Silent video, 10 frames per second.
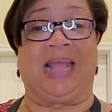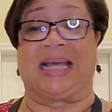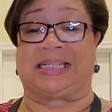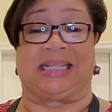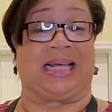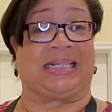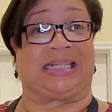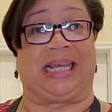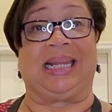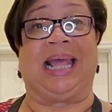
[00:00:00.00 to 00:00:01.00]
I said, that's
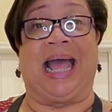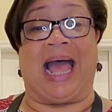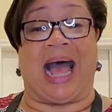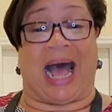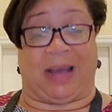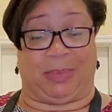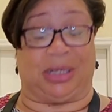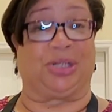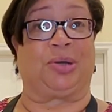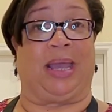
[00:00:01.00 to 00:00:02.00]
it. I'm
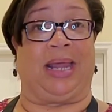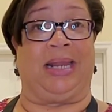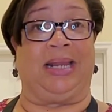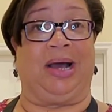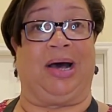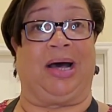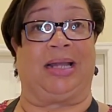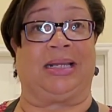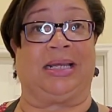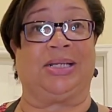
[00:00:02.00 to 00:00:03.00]
going to try it
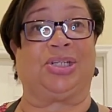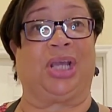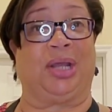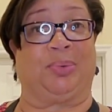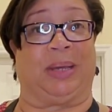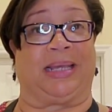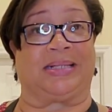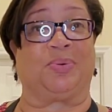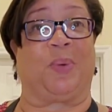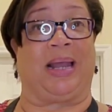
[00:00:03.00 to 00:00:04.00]
on chicken
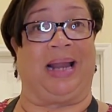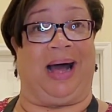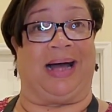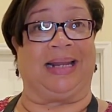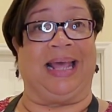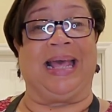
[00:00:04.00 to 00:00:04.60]
wings. Why not?